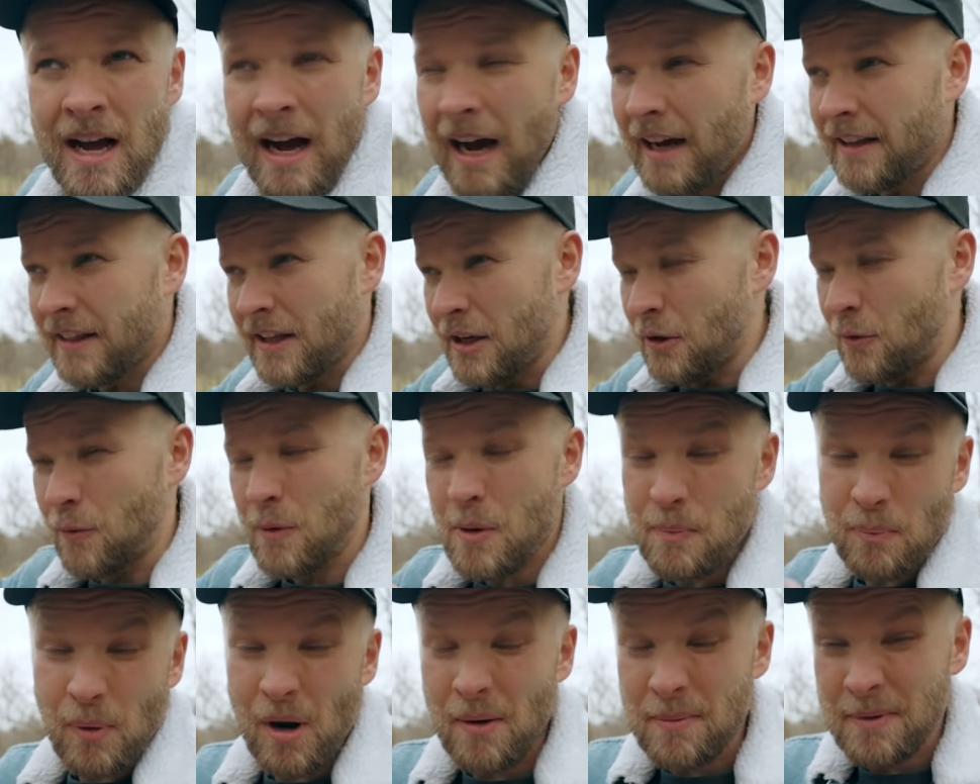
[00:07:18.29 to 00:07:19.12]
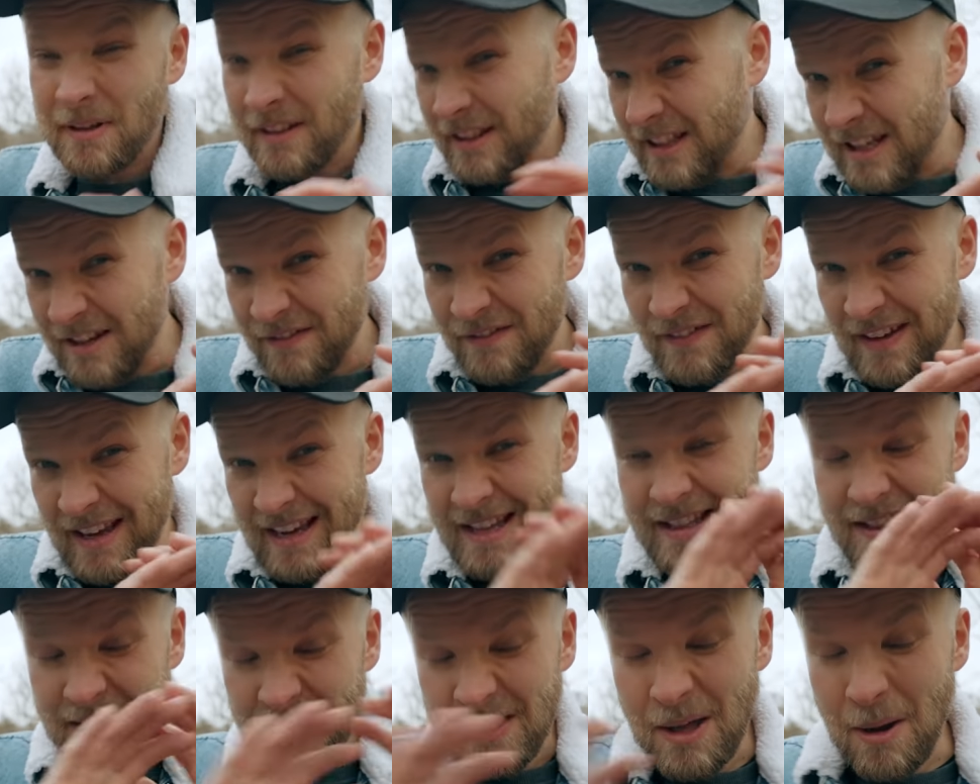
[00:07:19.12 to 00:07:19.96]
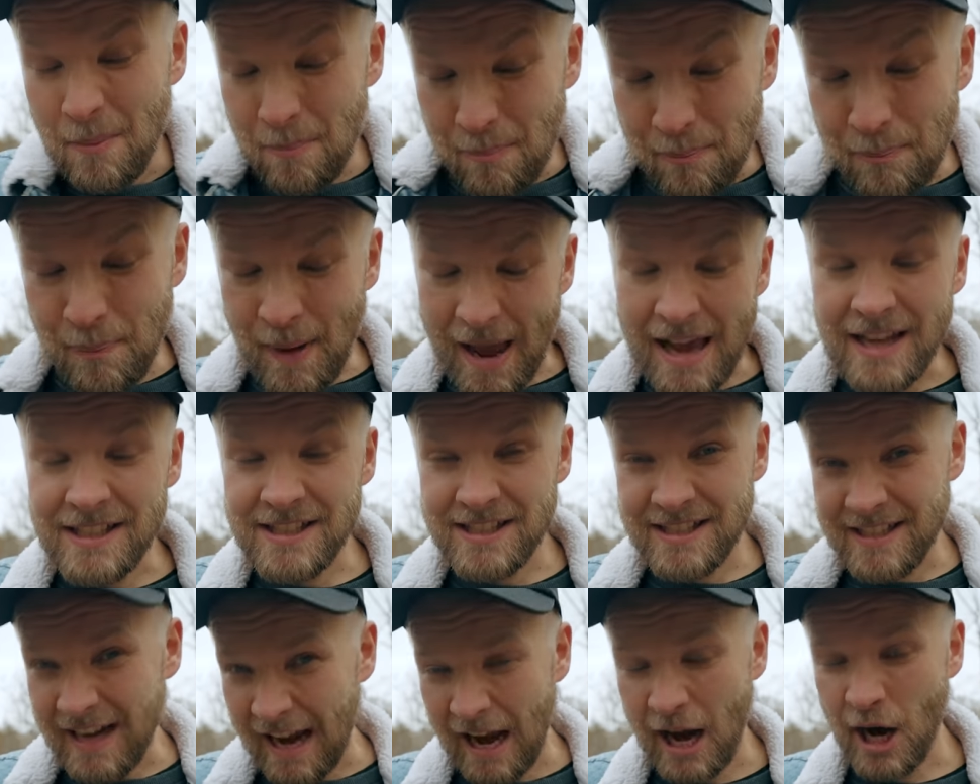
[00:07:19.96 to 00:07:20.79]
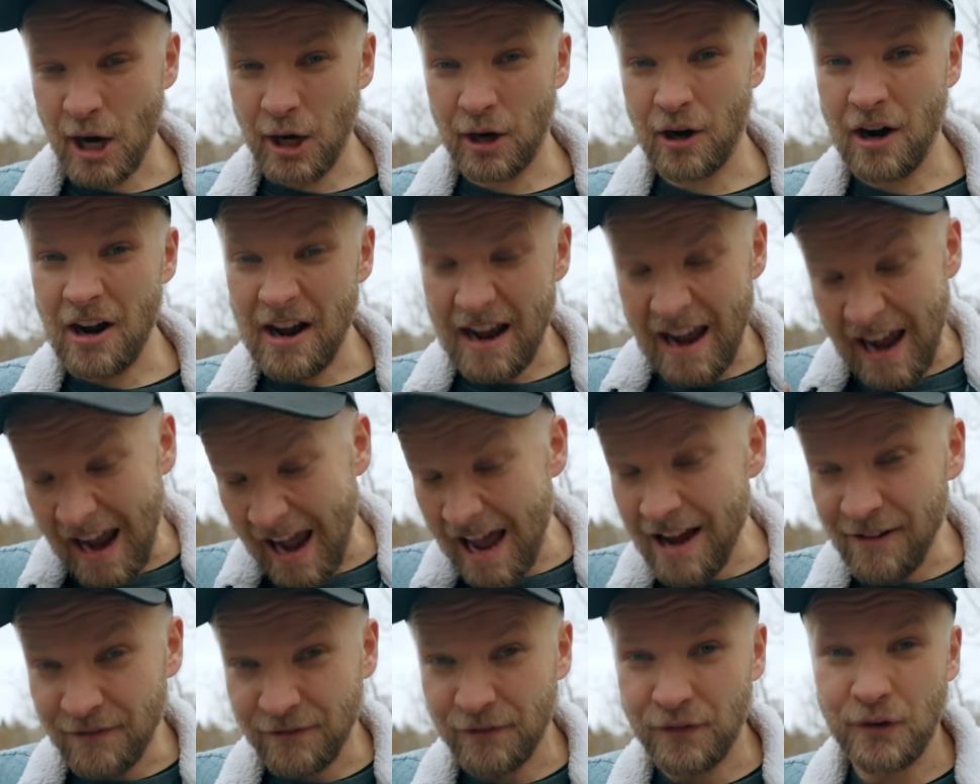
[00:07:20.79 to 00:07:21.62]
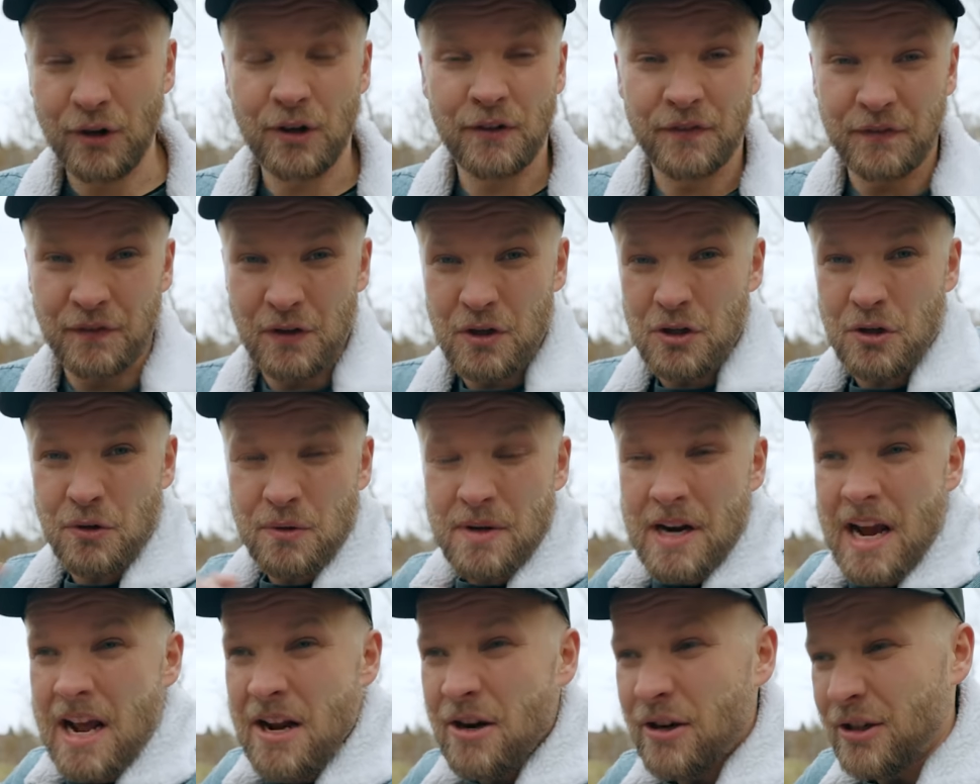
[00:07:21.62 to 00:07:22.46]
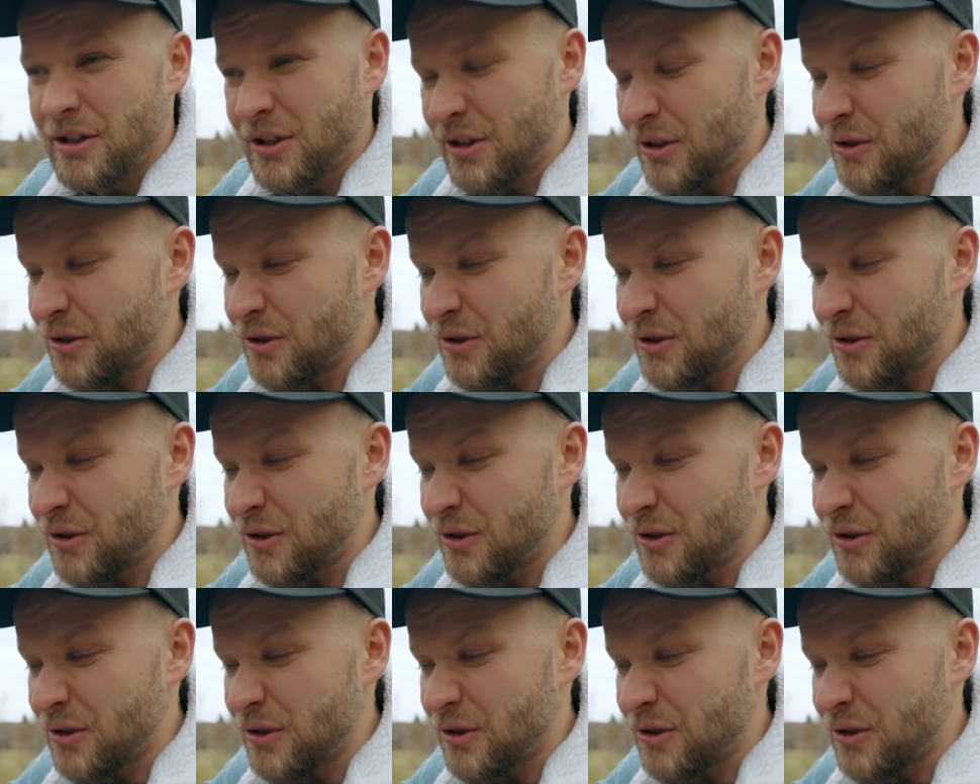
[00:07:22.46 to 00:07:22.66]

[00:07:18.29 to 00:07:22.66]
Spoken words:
I think we probably live in the best era ever for creators.